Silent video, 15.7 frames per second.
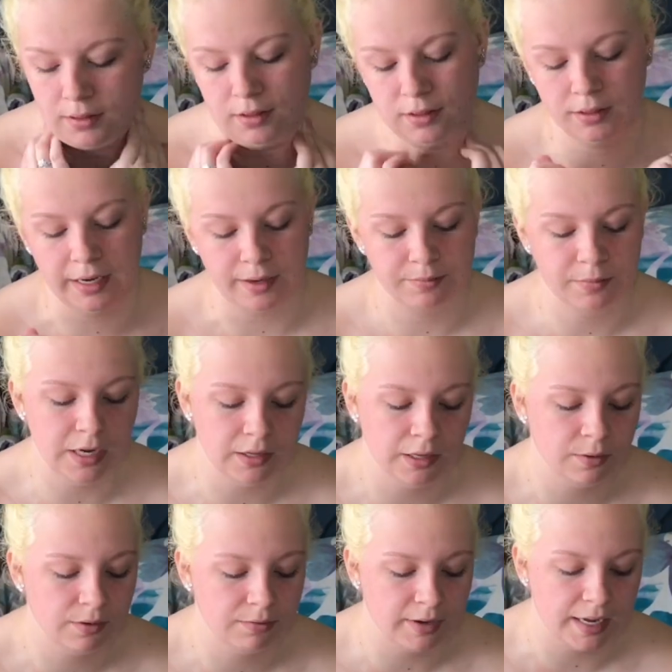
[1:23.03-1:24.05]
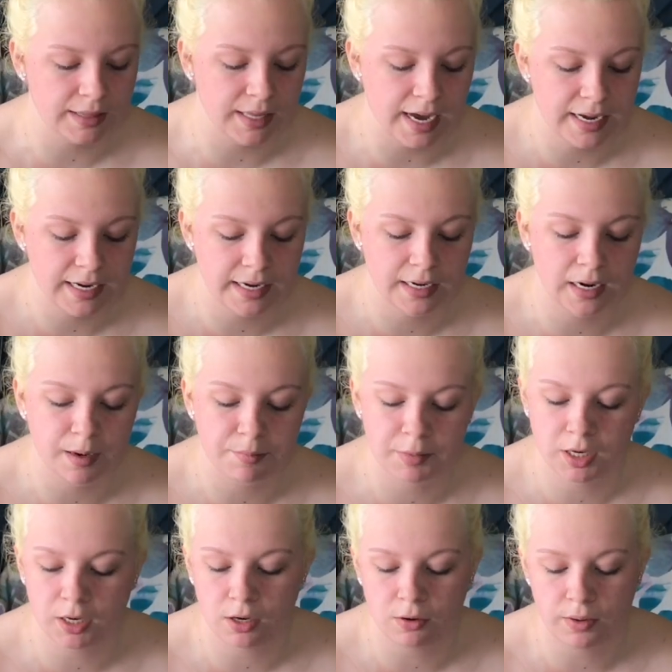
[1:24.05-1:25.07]
Okay, now that we've got that in, I'm
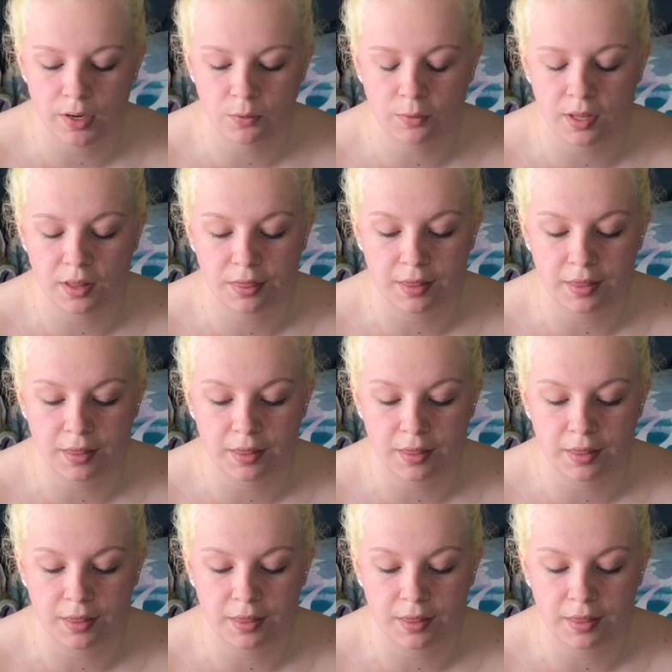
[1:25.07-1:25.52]
gonna go in with